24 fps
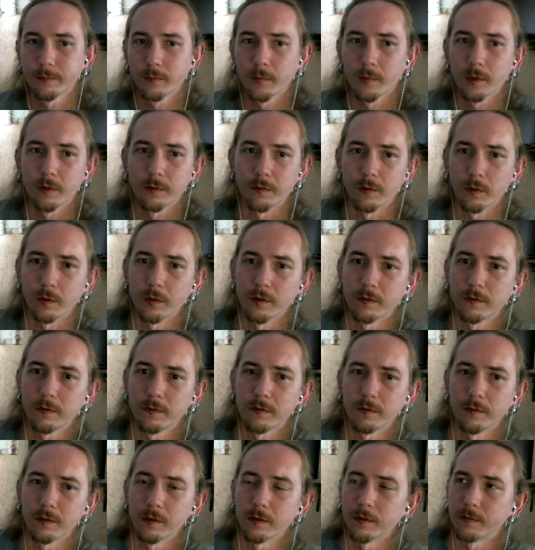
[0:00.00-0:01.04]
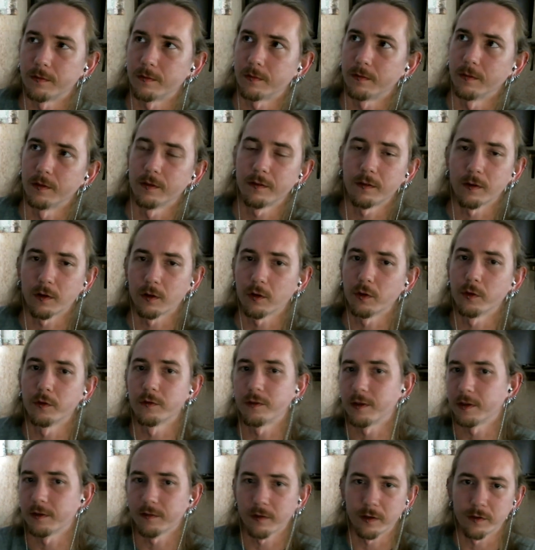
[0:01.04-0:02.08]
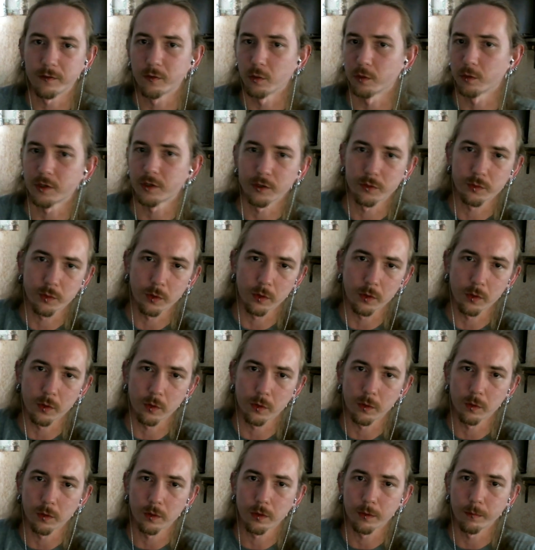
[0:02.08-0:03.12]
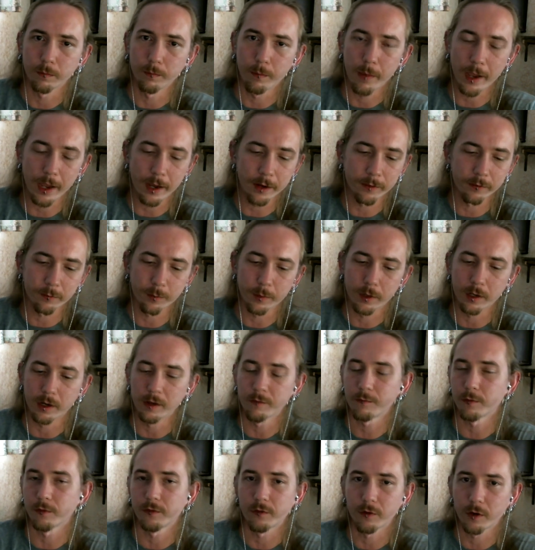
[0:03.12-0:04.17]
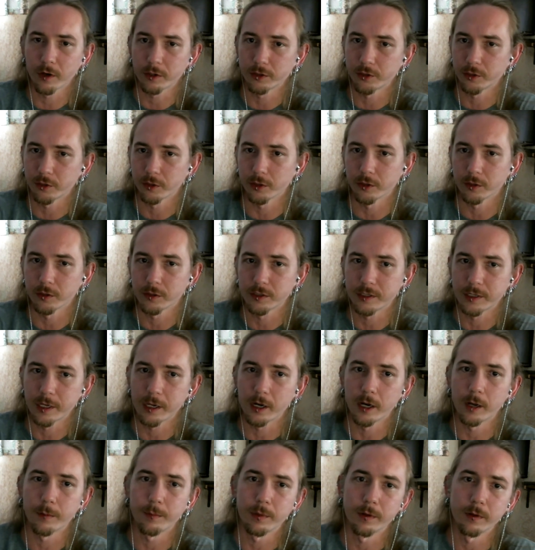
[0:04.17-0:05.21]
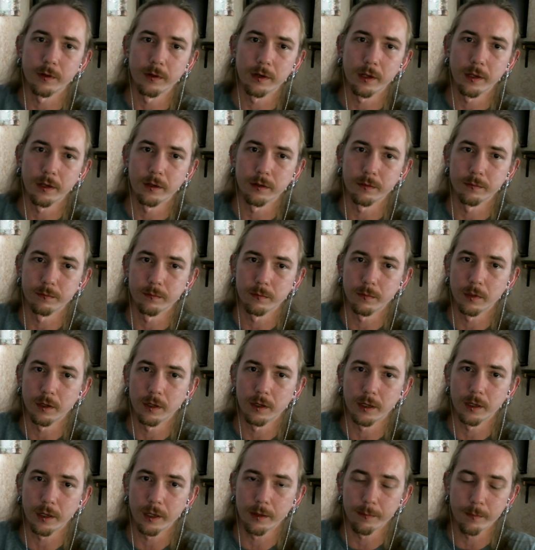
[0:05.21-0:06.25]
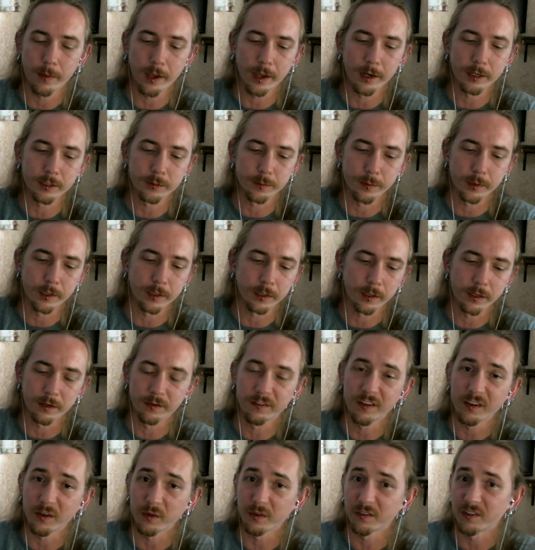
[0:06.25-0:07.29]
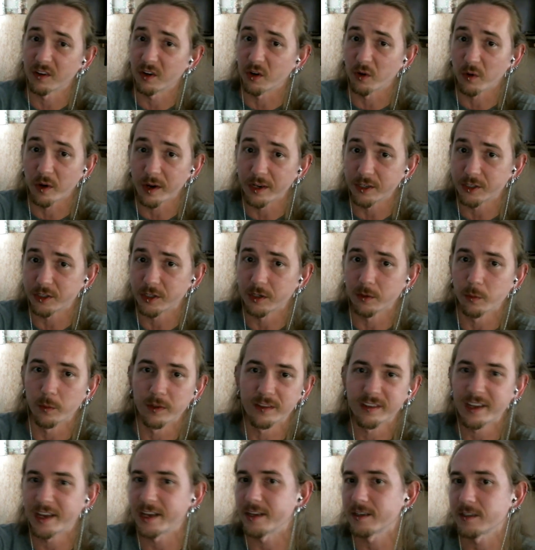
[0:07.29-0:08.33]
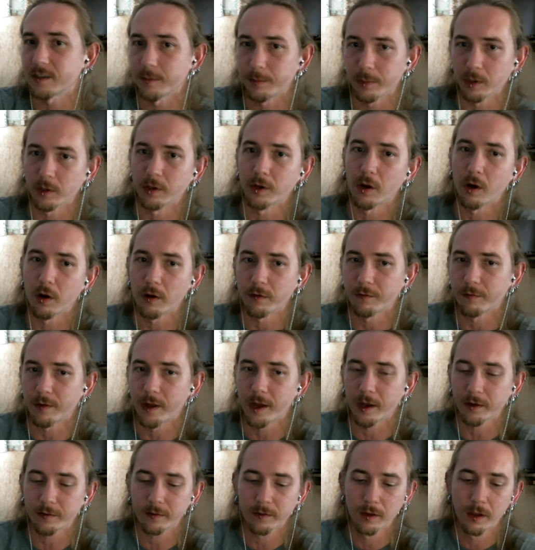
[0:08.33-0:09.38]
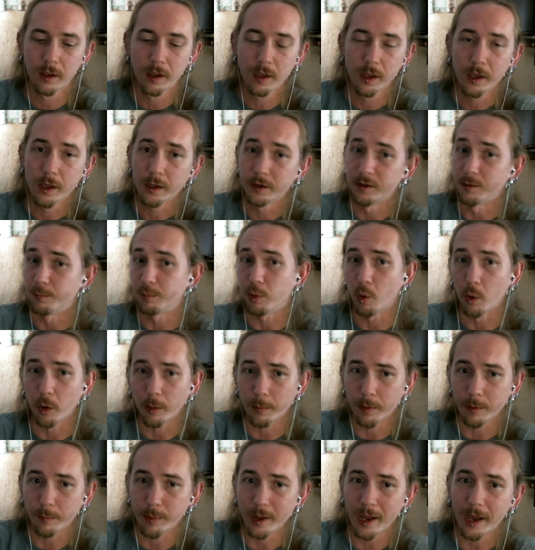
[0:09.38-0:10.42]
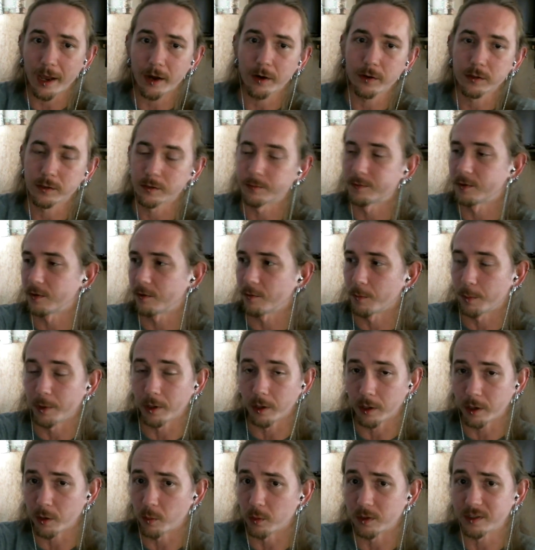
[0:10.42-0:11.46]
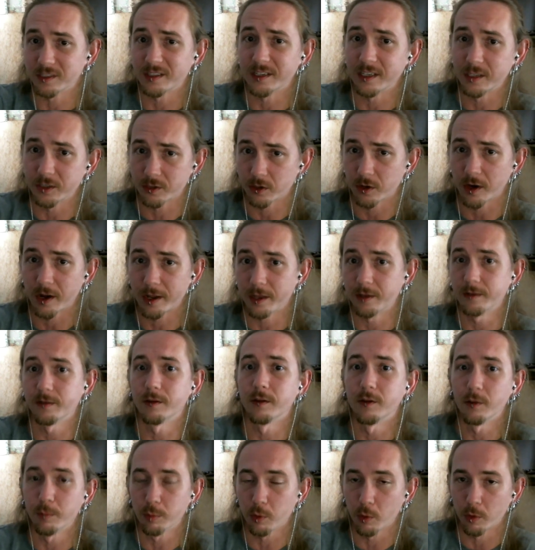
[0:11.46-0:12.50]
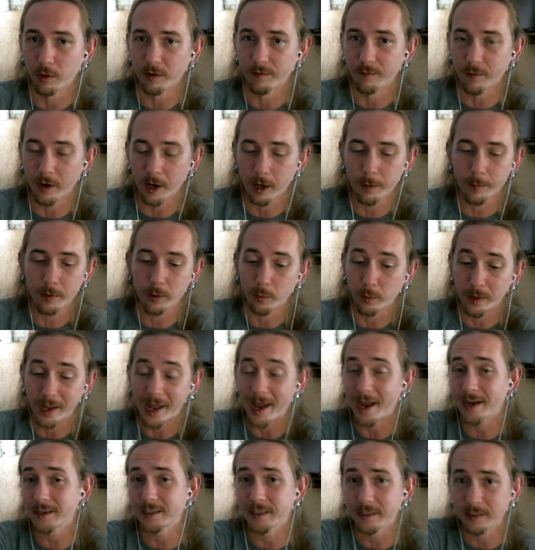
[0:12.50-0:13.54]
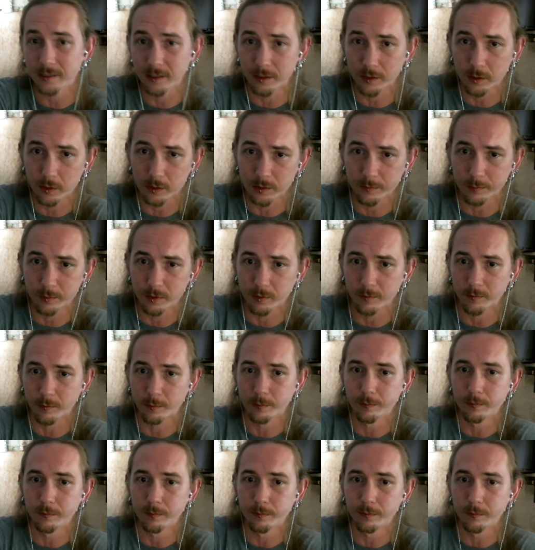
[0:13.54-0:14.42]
So this includes things like source control, management, infrastructure, setup and management, continuous integration with tests and building artifacts, deployment patterns, observability once things are in the deployed environment, reacting to those the